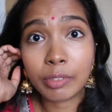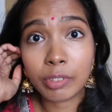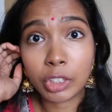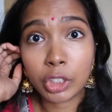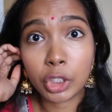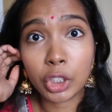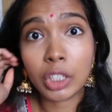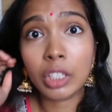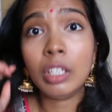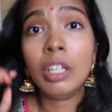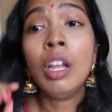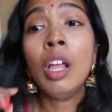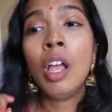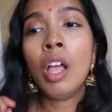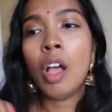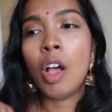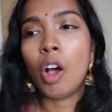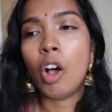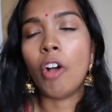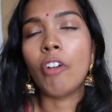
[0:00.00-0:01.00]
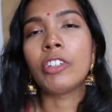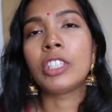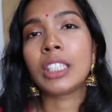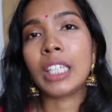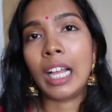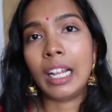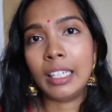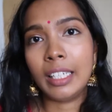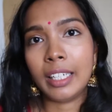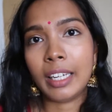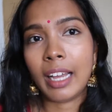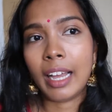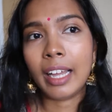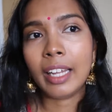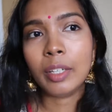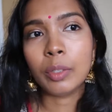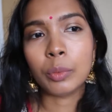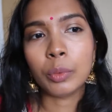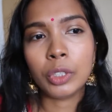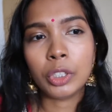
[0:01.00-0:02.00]
version of Scarlet
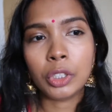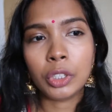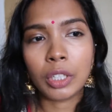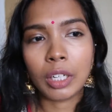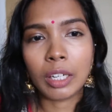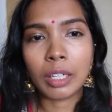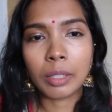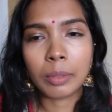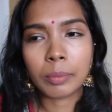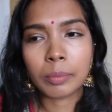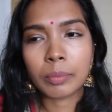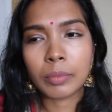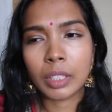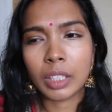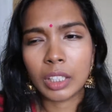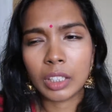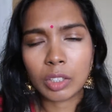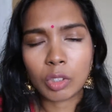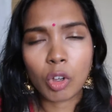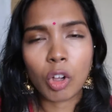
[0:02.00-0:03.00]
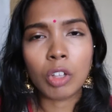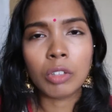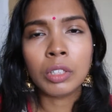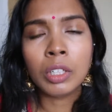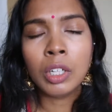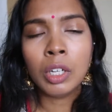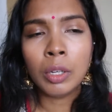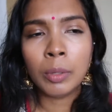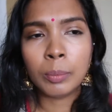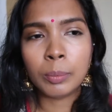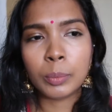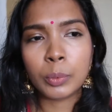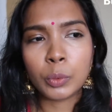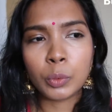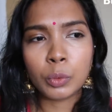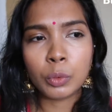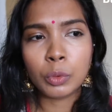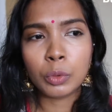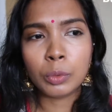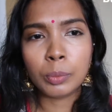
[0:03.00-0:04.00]
Heart, which is called
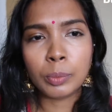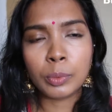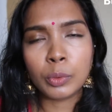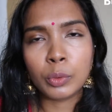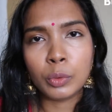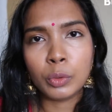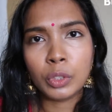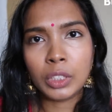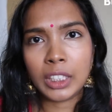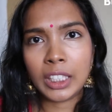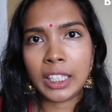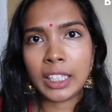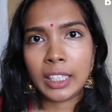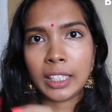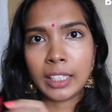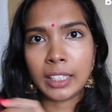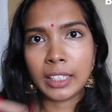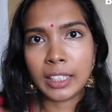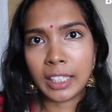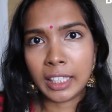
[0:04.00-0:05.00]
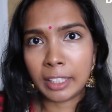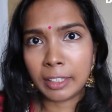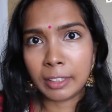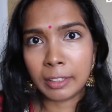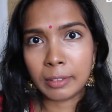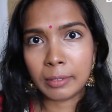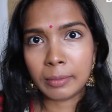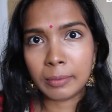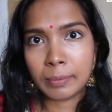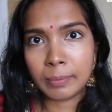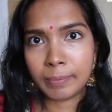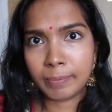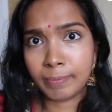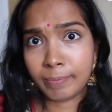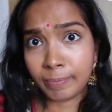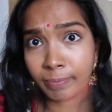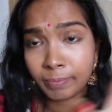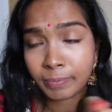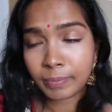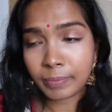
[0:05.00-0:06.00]
Bu Bu Jin Xin.
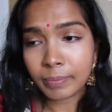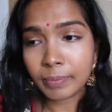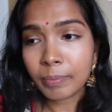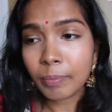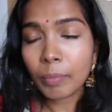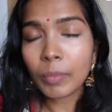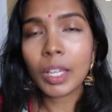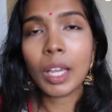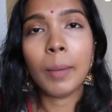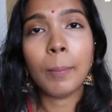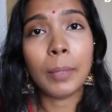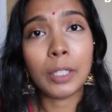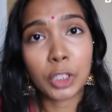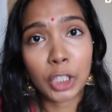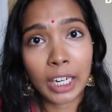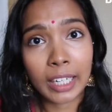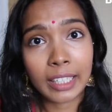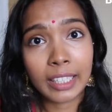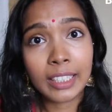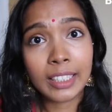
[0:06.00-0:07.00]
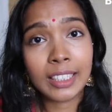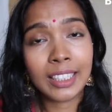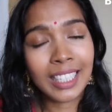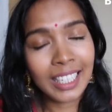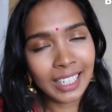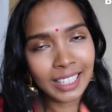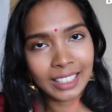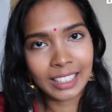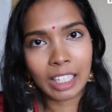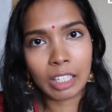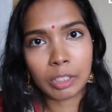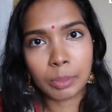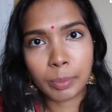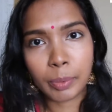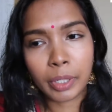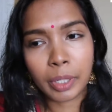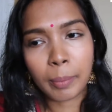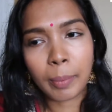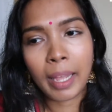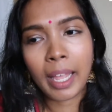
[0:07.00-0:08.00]
My Chinese sounds
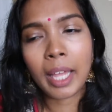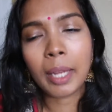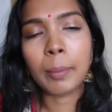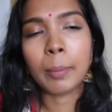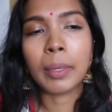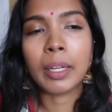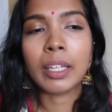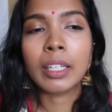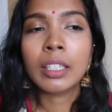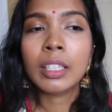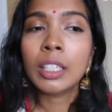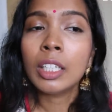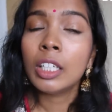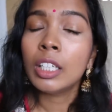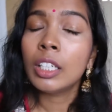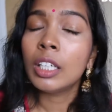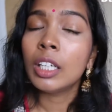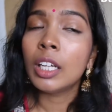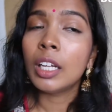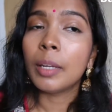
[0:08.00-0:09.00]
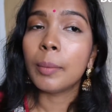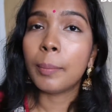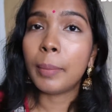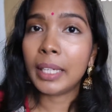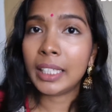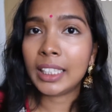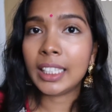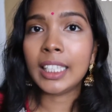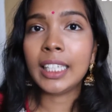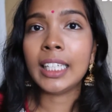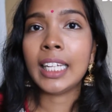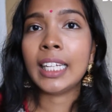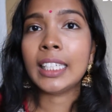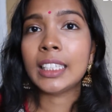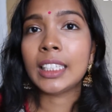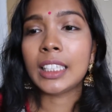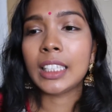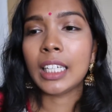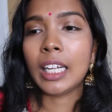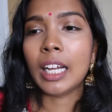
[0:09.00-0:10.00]
pretty bad, but basically
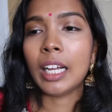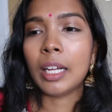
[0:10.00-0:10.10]
that's